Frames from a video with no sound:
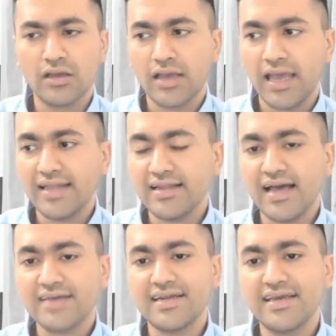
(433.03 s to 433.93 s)
And
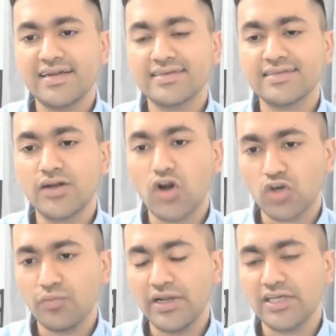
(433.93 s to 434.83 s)
lastly, it is the
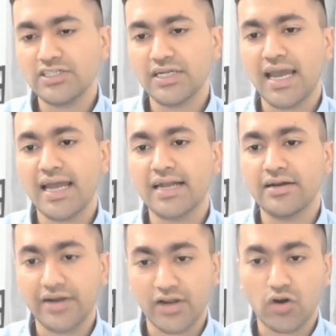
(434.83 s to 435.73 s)
documentation and
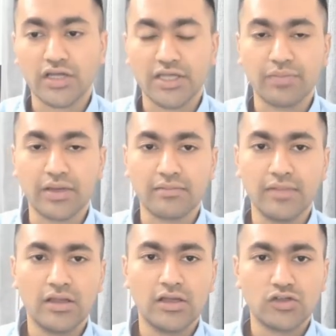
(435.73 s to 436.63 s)
record keeping.
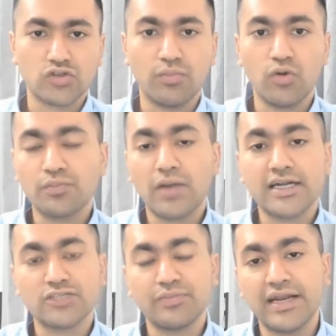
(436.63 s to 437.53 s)
So both
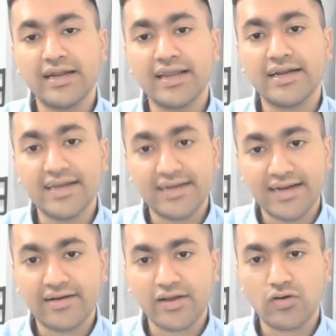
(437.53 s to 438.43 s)
parties maintain
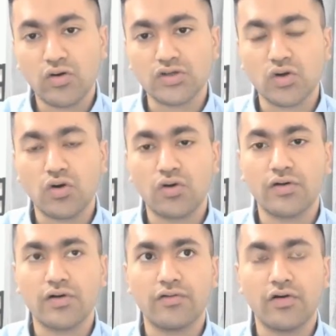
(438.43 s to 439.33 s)
detailed records
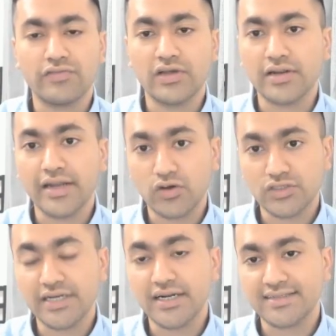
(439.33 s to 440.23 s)
of the
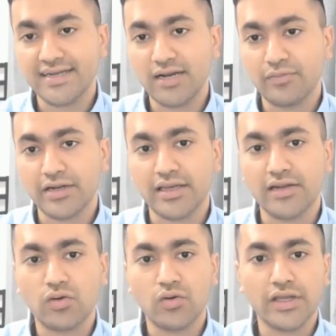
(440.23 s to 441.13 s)
negotiated settlement,
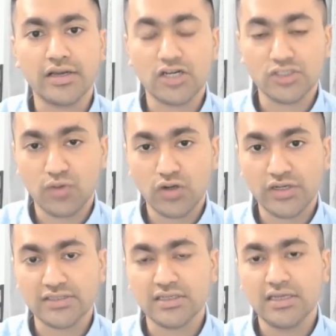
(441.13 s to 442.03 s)
including
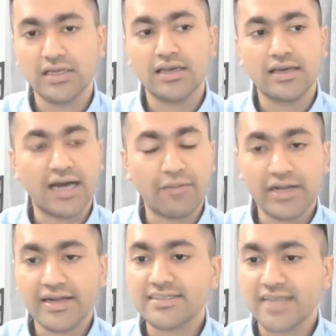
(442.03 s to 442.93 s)
correspondence,
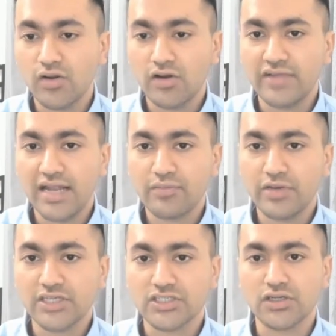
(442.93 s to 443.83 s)
amended schedule of
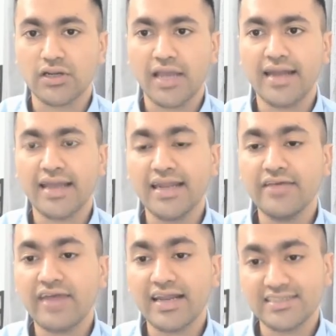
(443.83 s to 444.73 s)
dilapidation, and
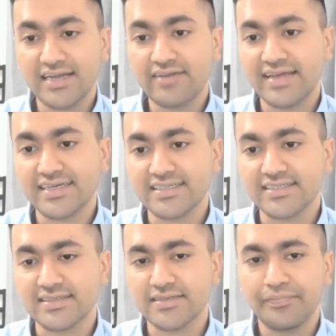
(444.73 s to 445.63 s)
any financial transactions.